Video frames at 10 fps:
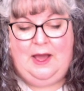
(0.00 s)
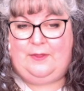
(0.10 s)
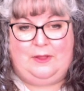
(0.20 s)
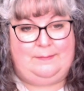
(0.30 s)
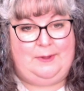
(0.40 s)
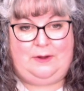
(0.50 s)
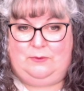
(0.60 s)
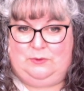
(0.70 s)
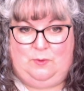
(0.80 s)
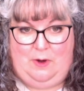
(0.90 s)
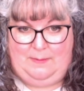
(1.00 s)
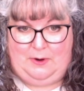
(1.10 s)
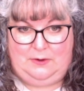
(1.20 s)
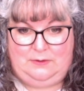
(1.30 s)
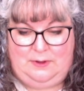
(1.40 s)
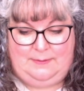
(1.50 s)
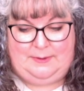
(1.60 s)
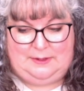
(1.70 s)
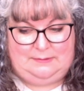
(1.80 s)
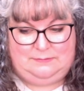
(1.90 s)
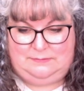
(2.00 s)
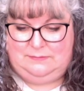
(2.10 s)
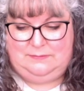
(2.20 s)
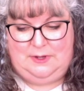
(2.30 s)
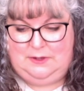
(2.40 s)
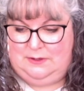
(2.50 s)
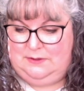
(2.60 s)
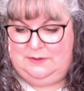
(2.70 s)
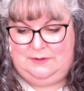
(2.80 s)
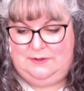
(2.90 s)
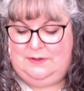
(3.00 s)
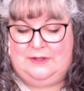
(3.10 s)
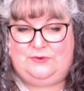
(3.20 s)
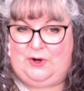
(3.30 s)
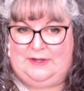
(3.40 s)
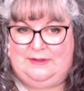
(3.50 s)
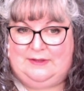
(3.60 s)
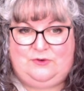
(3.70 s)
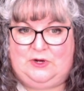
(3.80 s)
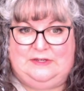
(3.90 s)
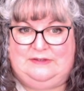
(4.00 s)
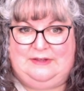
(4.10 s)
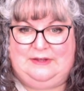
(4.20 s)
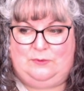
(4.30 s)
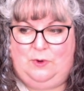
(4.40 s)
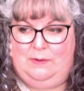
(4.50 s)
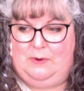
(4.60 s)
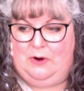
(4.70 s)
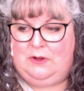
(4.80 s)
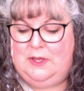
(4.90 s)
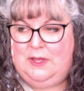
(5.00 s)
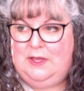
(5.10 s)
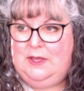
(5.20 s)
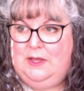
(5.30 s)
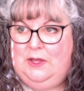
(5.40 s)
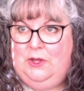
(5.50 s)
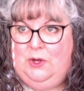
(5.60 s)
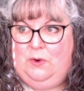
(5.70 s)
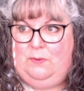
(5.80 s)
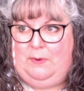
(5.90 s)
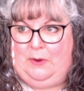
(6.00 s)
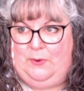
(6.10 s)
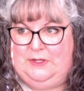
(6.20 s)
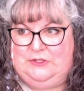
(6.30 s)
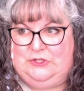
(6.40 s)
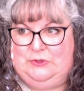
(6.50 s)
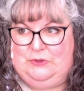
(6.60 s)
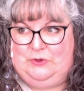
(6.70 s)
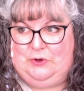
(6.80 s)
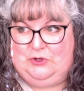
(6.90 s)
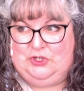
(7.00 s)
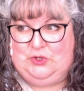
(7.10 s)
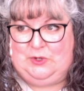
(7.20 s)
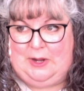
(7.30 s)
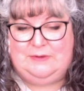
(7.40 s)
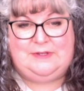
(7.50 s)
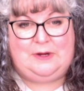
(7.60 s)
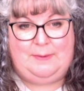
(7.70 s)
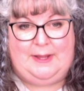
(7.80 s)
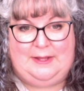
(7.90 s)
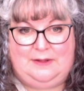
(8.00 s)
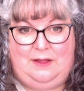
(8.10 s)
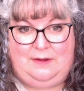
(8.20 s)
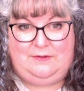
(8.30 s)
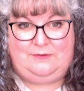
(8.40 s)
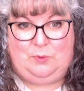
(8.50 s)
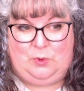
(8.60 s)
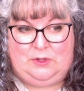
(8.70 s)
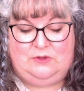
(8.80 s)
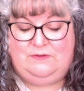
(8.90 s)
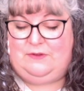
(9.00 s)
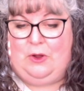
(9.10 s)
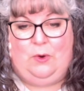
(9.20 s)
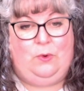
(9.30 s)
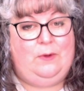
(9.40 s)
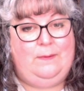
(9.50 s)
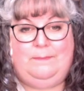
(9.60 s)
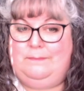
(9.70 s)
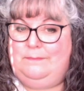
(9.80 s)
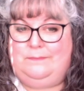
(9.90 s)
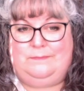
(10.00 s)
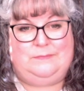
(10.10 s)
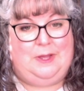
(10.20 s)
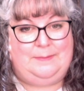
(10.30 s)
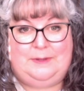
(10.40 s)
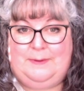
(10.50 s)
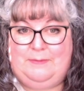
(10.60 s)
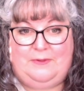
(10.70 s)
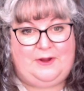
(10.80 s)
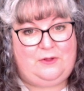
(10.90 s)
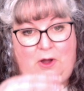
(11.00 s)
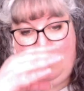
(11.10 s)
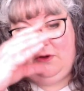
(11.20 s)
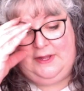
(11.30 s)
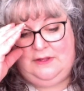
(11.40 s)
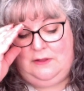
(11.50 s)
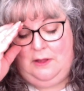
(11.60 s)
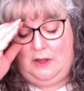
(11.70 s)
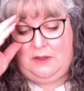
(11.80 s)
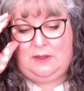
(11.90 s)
I thought, I'm not going to Walmart. I mean, it's crazy. That's crazy town at Walmart. I went to the grocery store, and I was there about 8 o'clock this morning. So not many people there at all at 8 o'clock.